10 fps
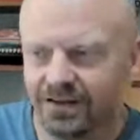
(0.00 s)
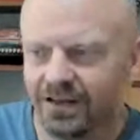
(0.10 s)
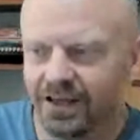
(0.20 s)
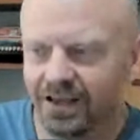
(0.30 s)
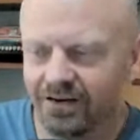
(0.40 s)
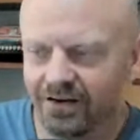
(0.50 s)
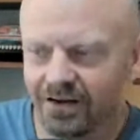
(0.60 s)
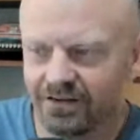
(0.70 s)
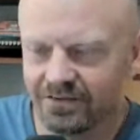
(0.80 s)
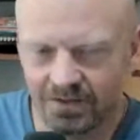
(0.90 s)
And
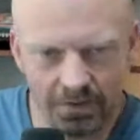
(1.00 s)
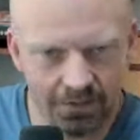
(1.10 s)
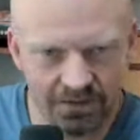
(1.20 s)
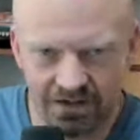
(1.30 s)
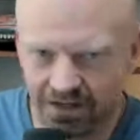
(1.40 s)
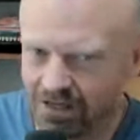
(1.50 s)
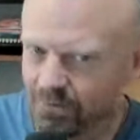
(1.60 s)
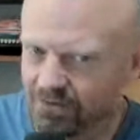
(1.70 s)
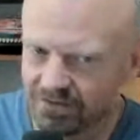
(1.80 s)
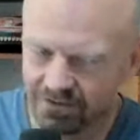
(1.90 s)
sleep apnea
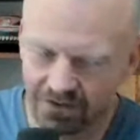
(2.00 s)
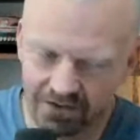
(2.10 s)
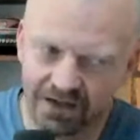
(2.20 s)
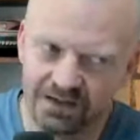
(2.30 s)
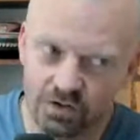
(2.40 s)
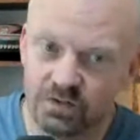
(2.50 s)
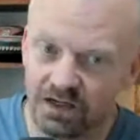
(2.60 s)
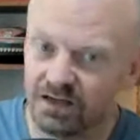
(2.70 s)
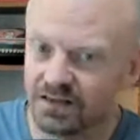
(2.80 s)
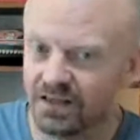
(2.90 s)
happens, and I do
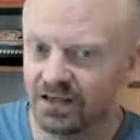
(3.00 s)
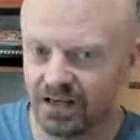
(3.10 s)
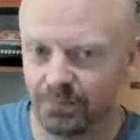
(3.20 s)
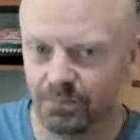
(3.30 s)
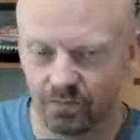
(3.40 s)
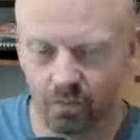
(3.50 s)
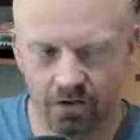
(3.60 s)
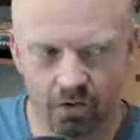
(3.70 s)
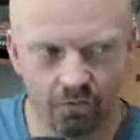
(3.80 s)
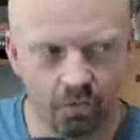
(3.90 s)
tend to think it happens more
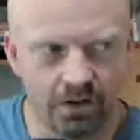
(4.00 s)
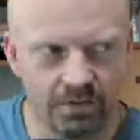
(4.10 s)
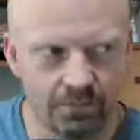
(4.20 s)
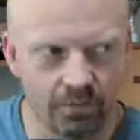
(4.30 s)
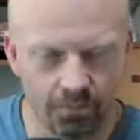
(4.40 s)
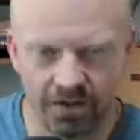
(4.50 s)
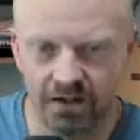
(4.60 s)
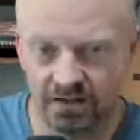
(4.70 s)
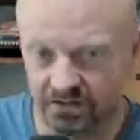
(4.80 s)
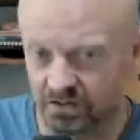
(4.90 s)
in overweight people, but
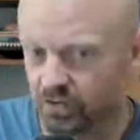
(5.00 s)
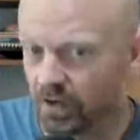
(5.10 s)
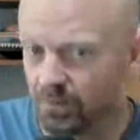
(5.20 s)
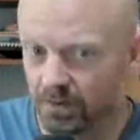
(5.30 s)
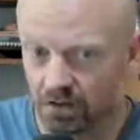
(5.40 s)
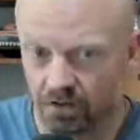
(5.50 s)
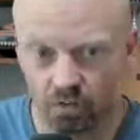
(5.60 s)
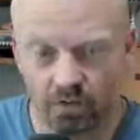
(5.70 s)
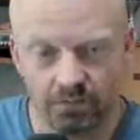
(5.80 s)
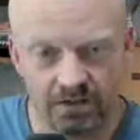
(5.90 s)
it does also happen in
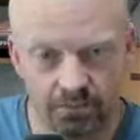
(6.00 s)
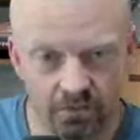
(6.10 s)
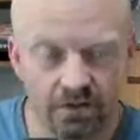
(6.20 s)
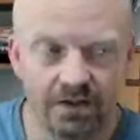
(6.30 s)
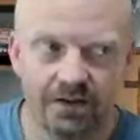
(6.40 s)
underweight people.